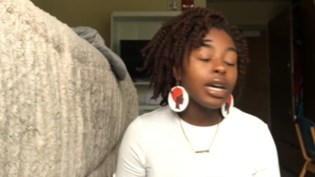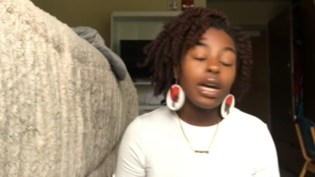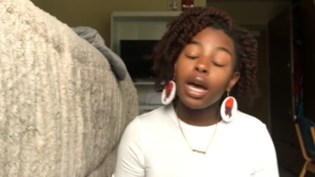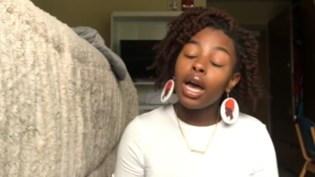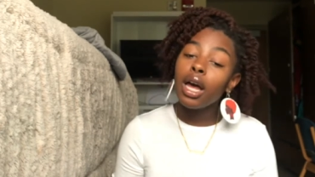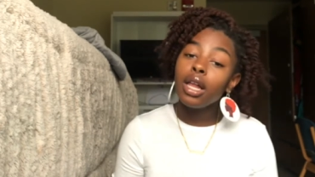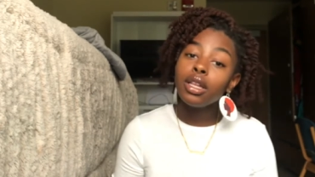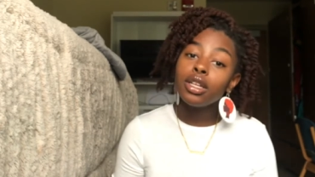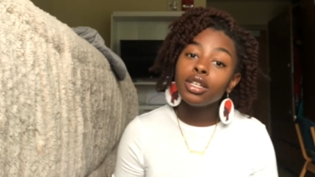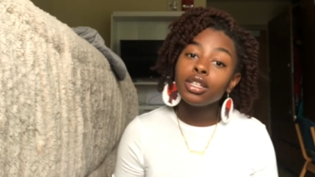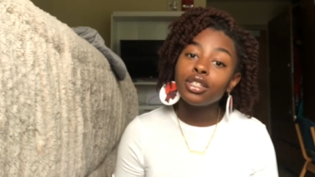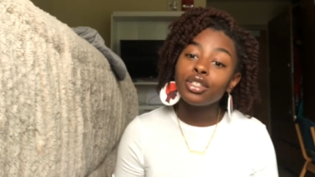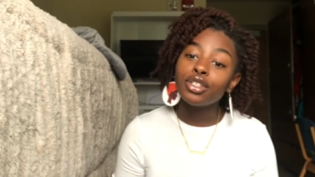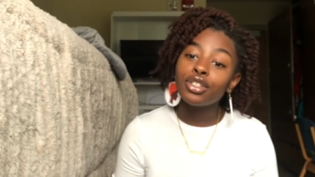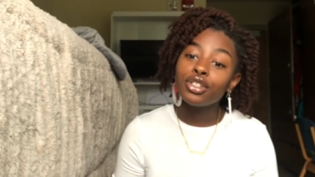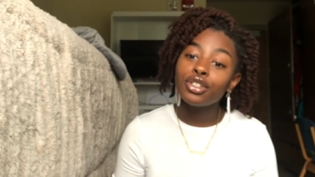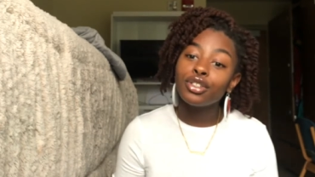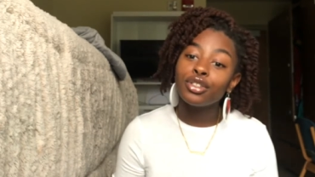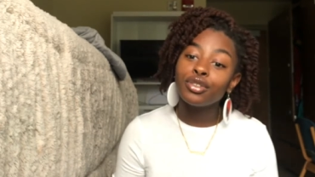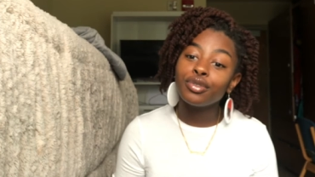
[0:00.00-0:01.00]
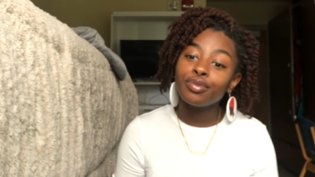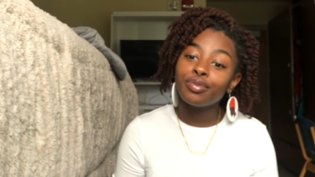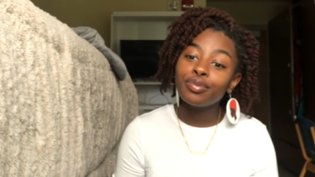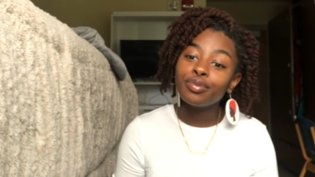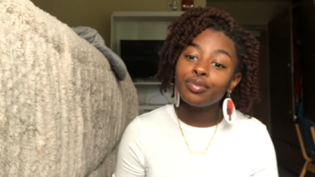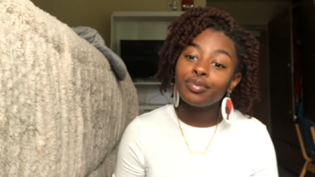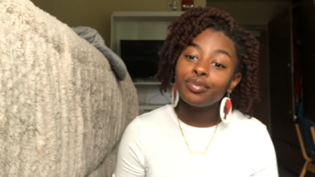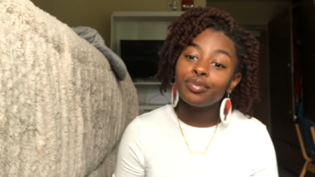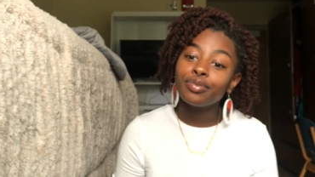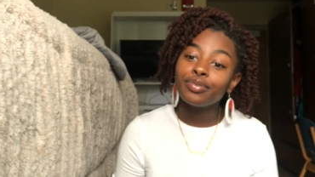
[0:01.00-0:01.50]
college.
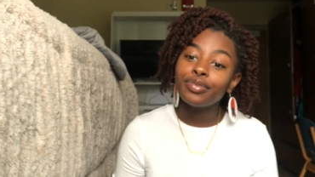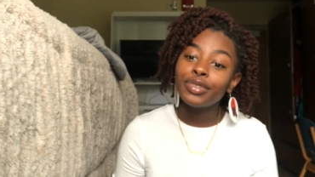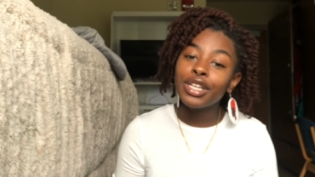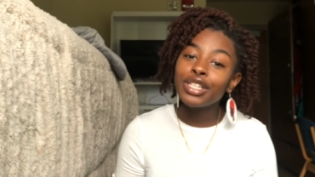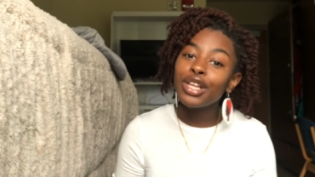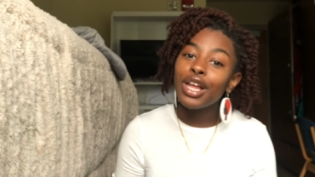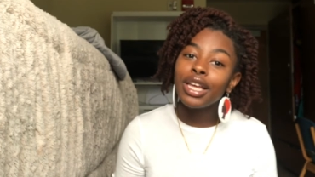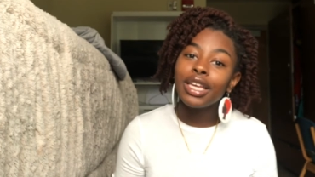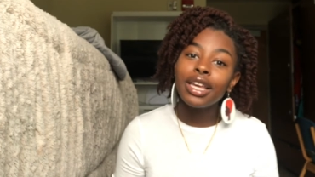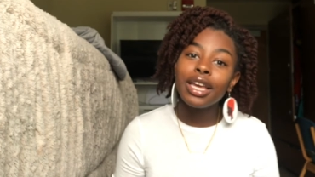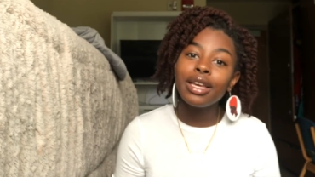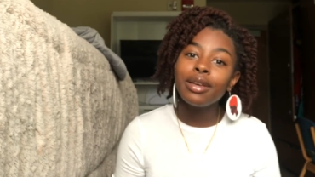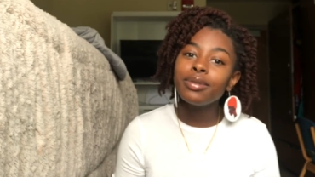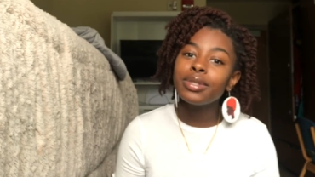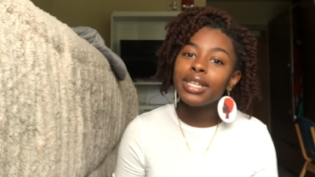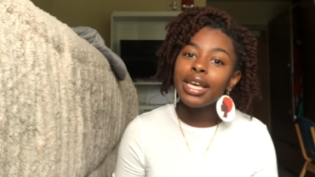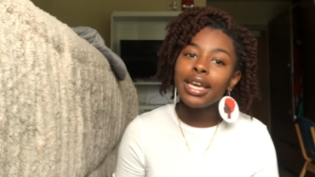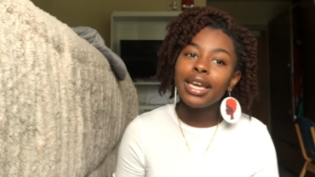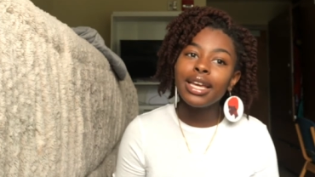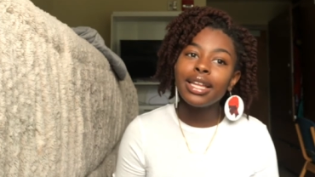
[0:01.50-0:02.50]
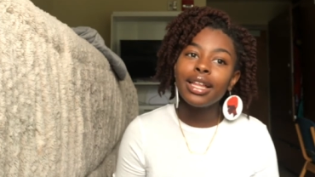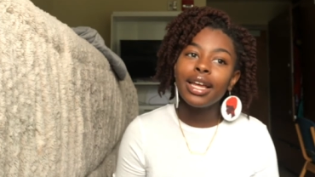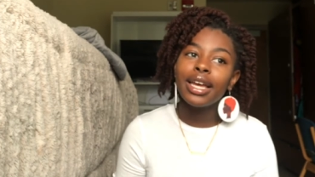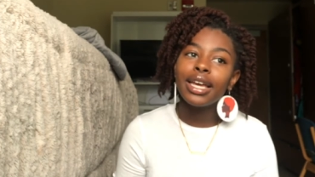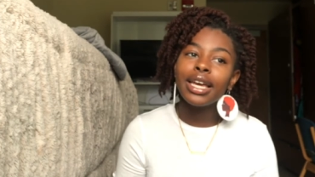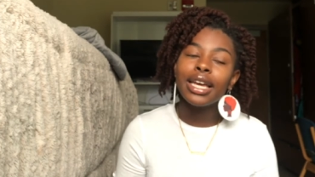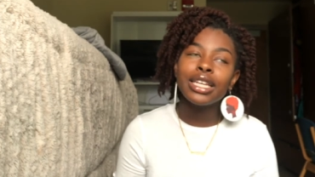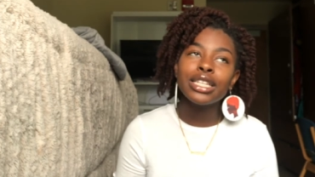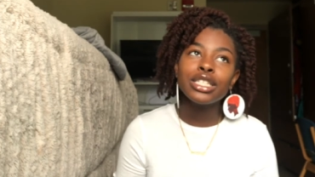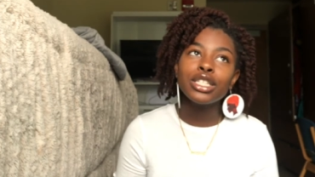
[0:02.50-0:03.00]
That's all I keep saying like
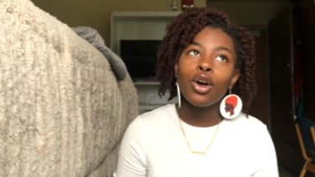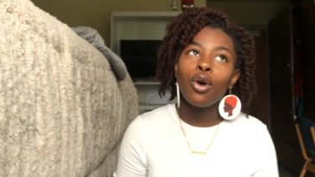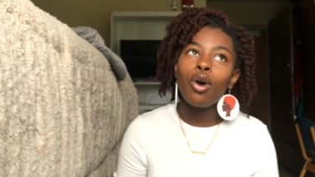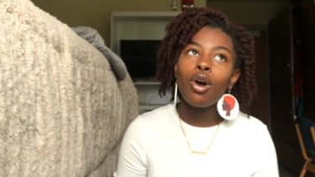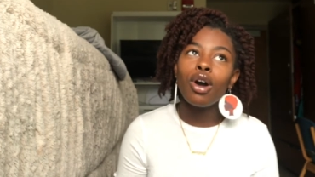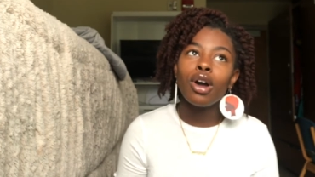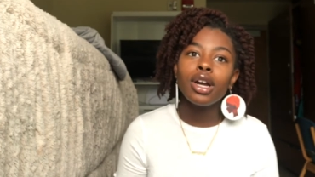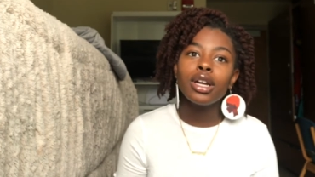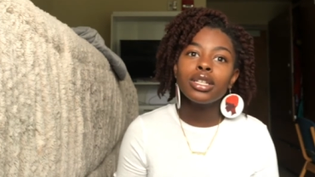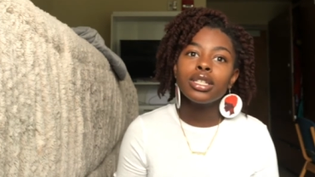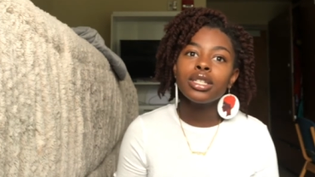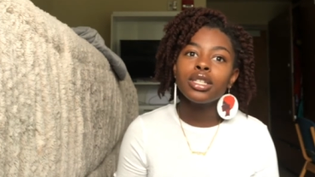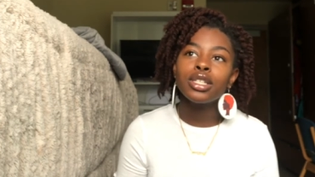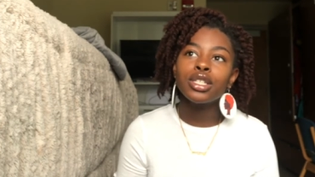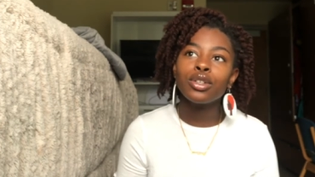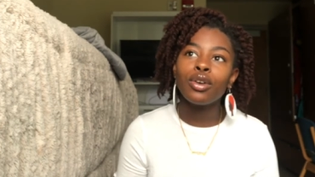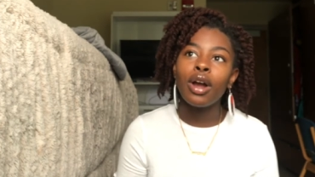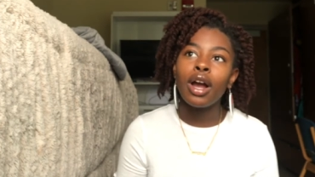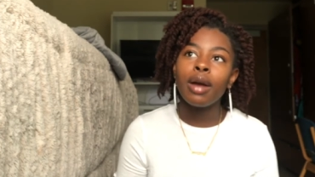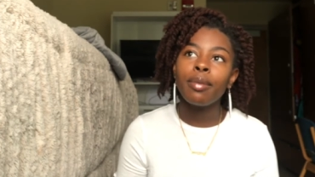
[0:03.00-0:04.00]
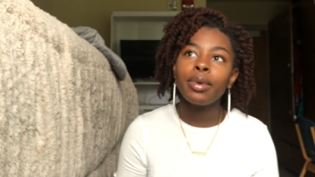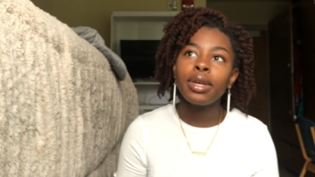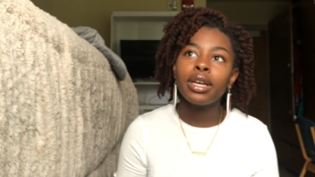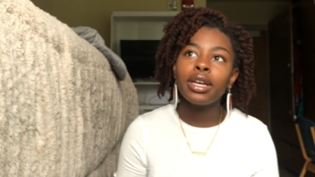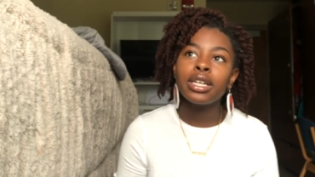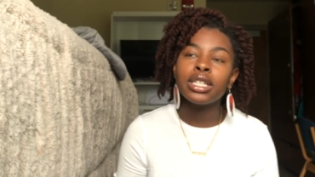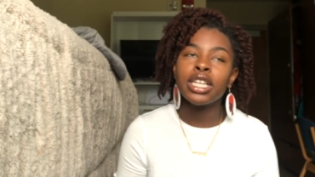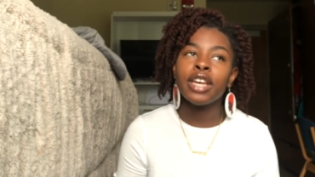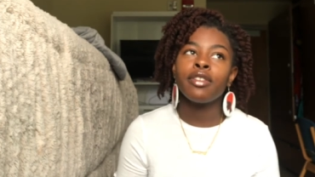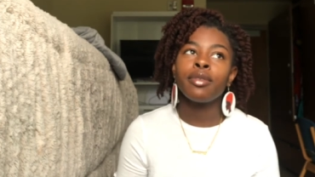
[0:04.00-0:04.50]
it's so hard to describe it
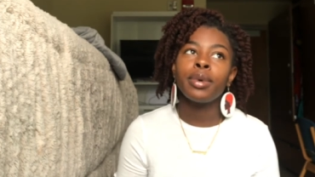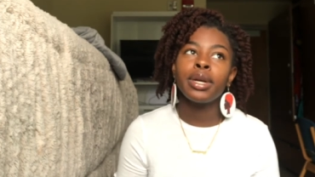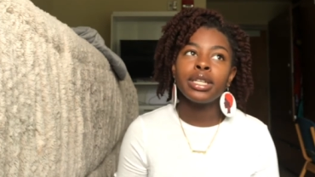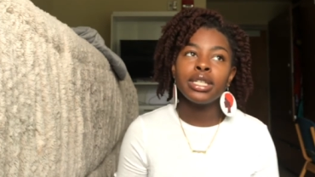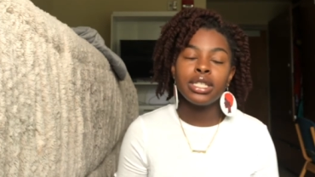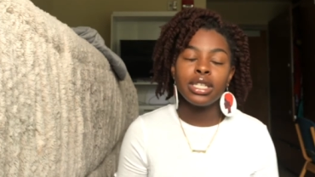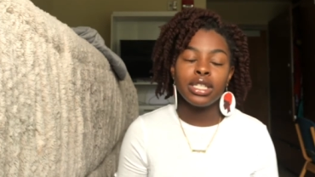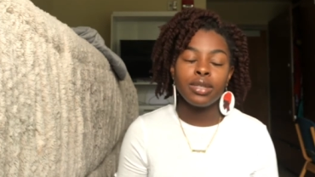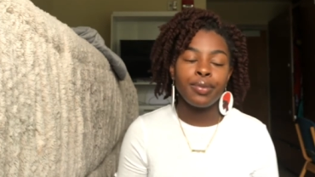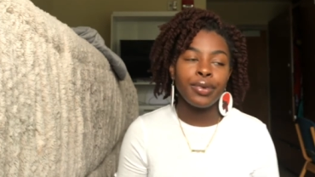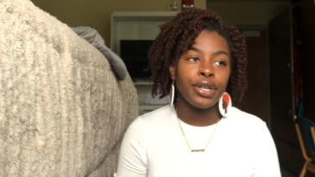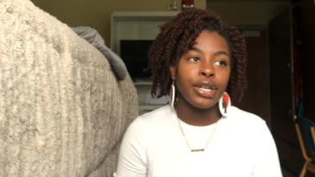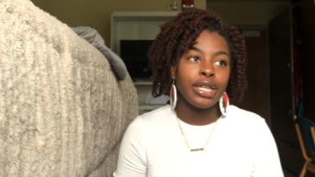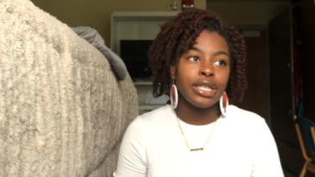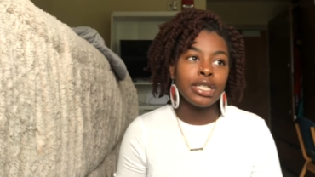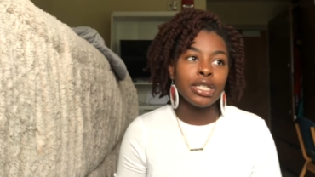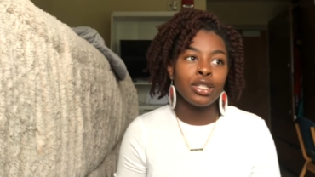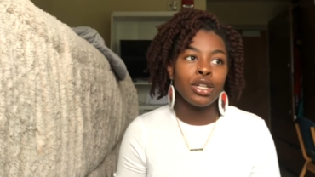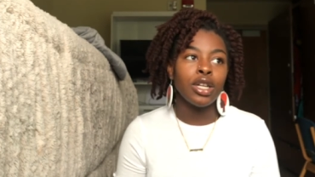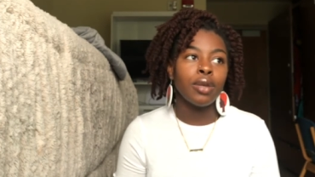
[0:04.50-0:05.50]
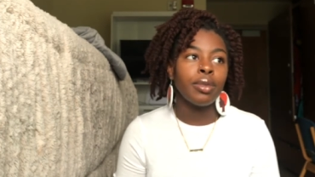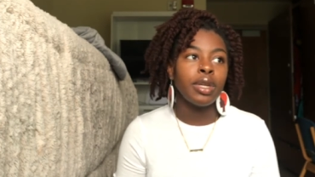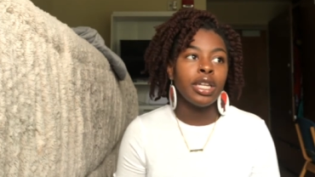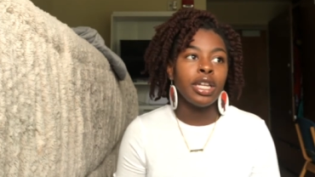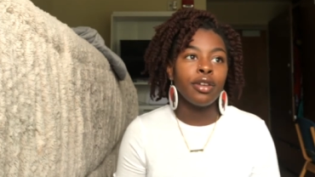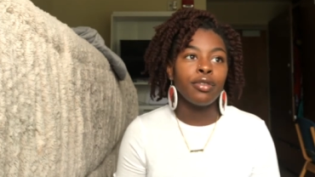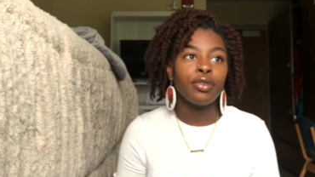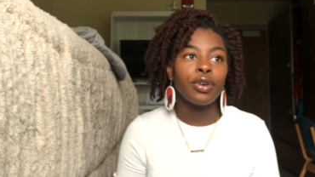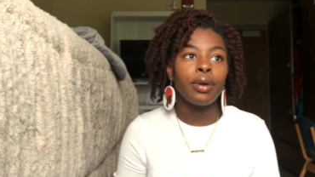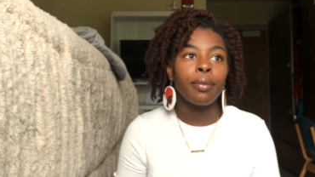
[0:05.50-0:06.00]
cuz everybody's experience is going to be
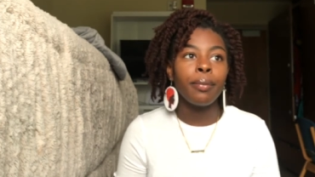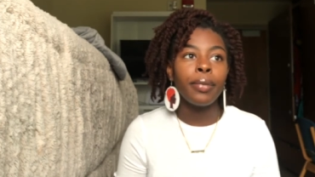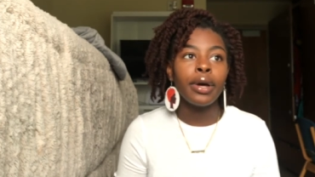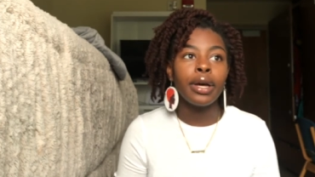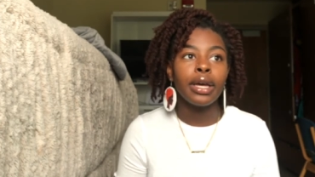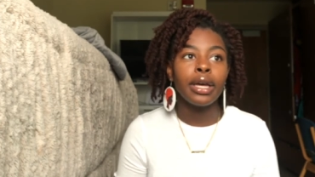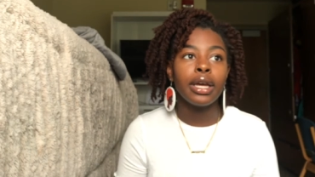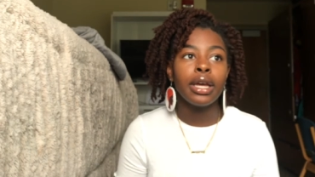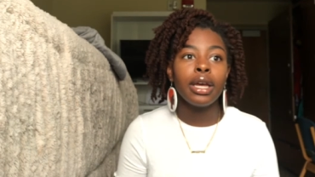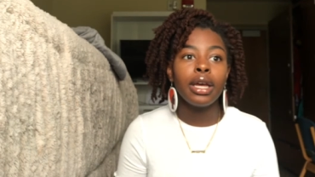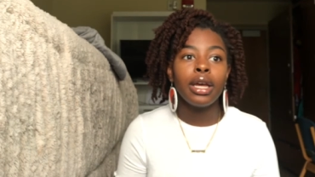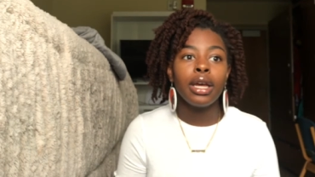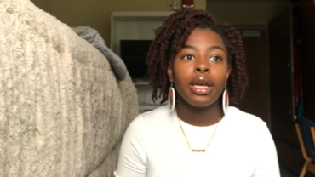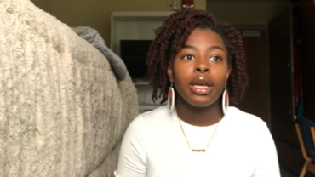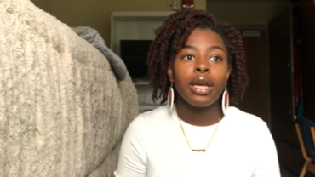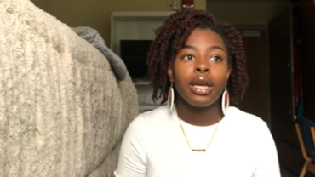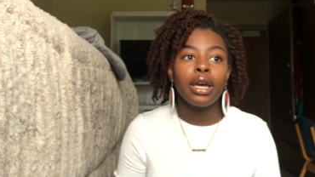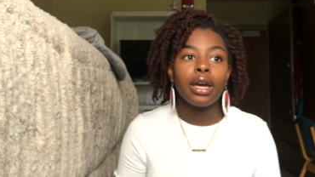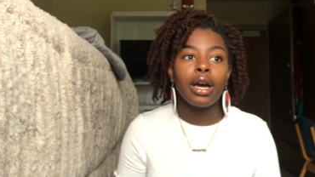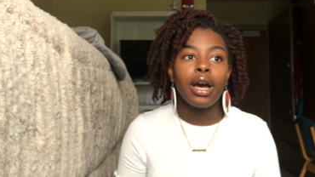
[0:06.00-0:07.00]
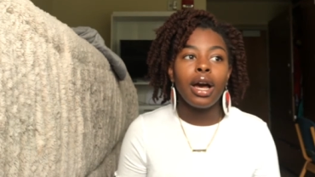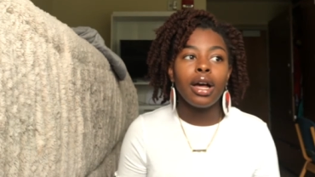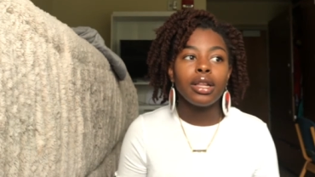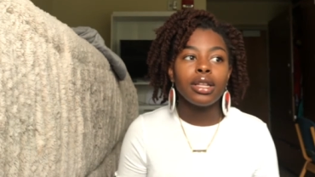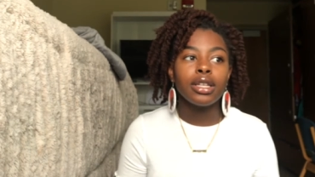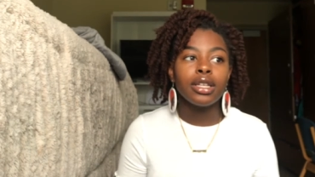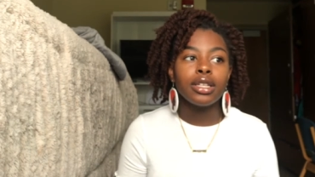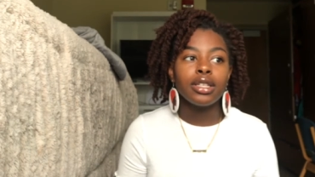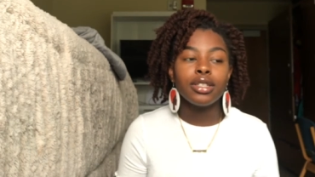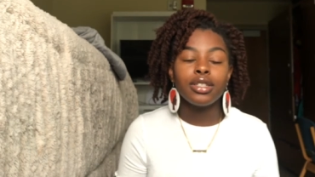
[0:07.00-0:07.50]
different, but
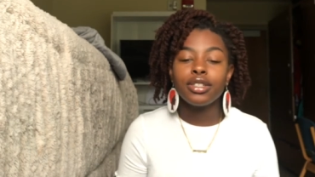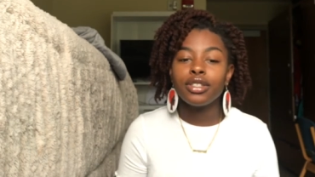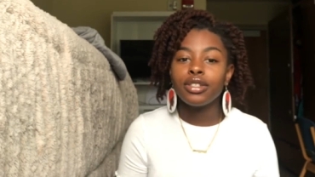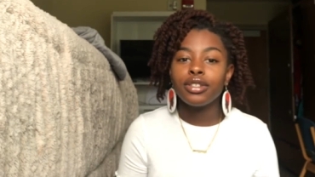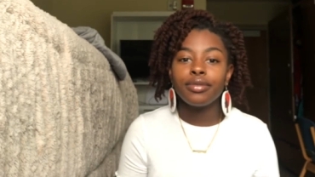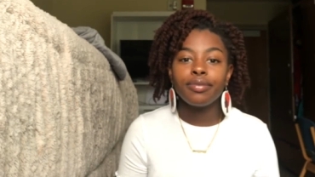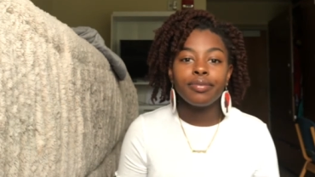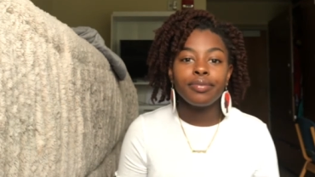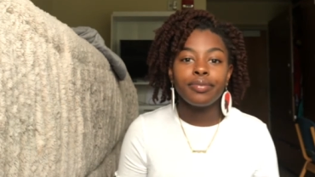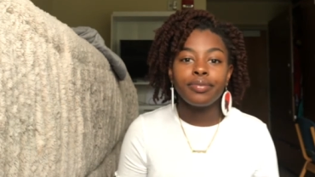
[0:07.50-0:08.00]
college.